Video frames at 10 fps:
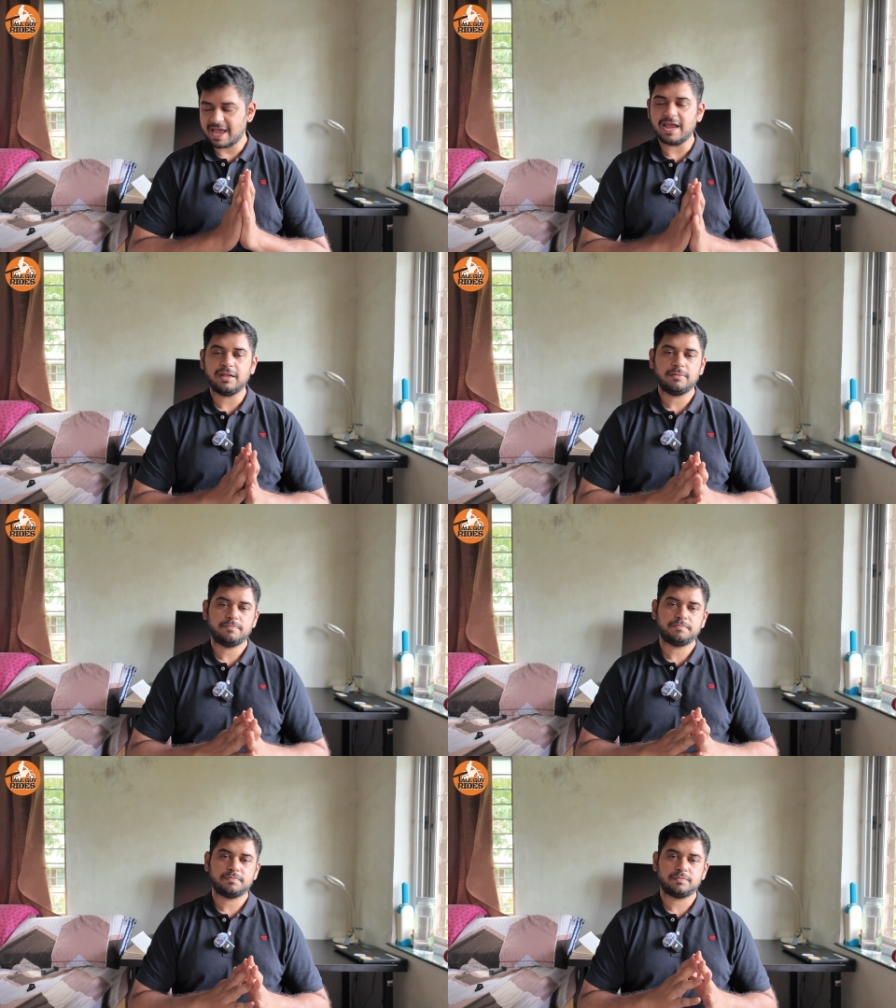And
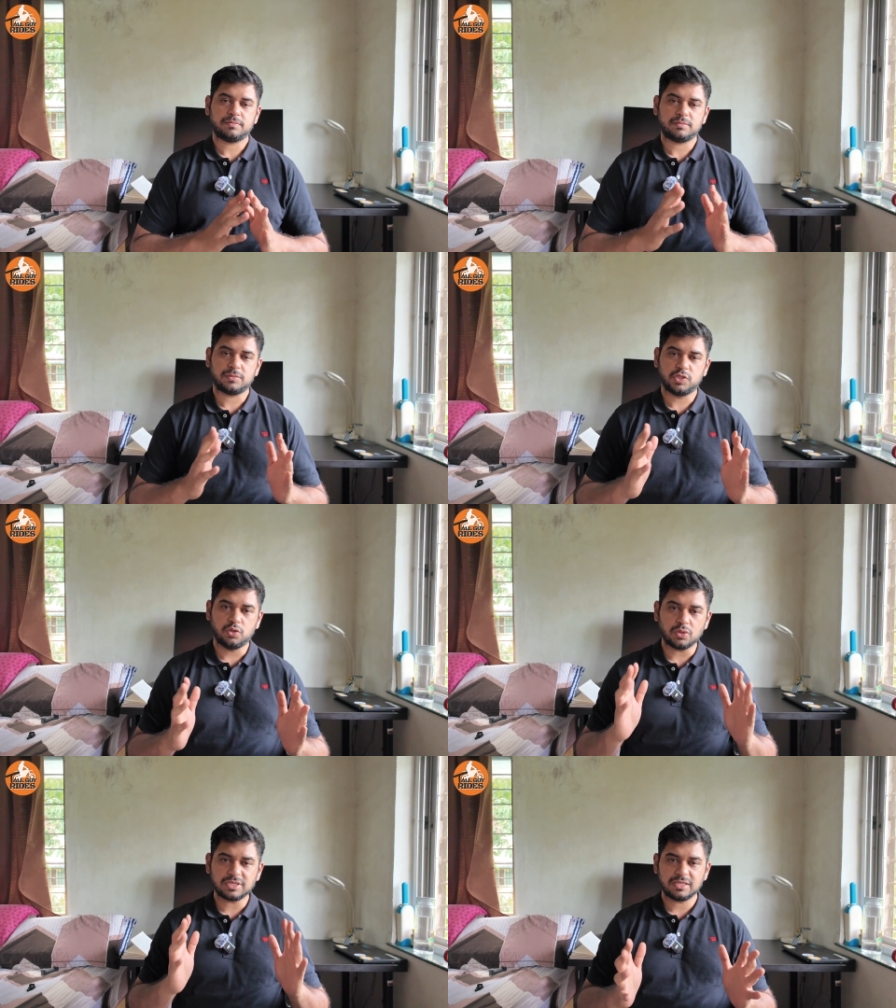
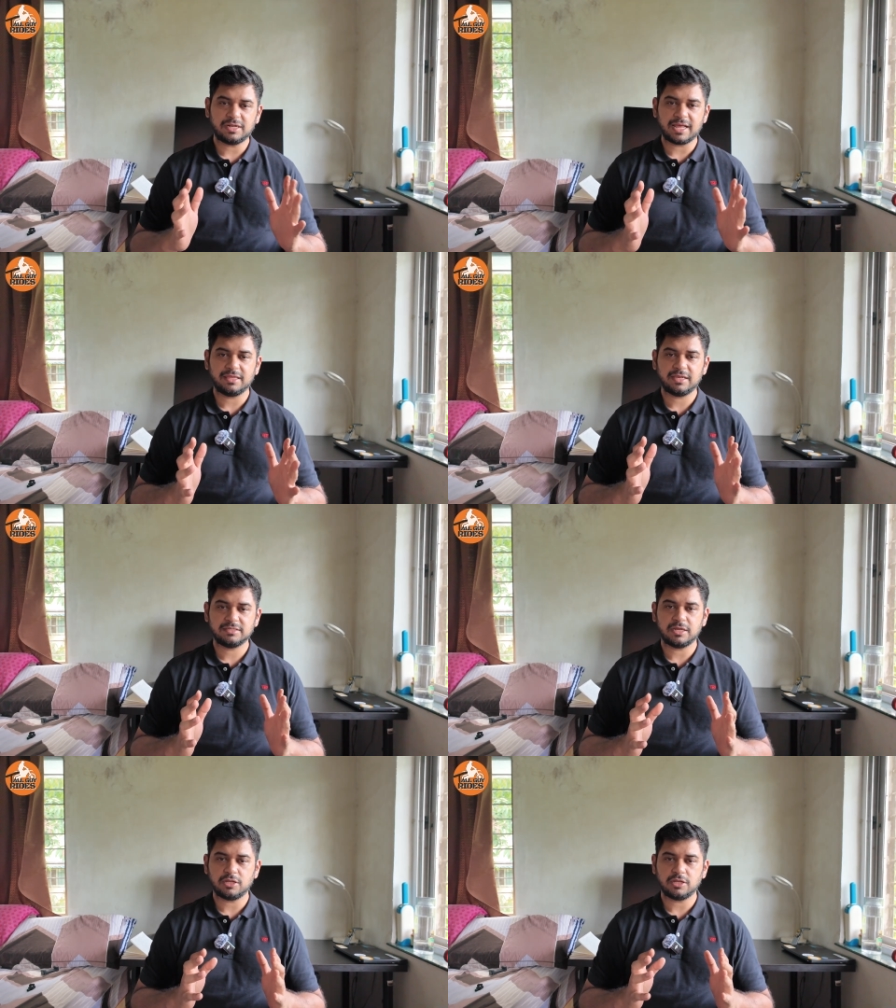those are the 10 things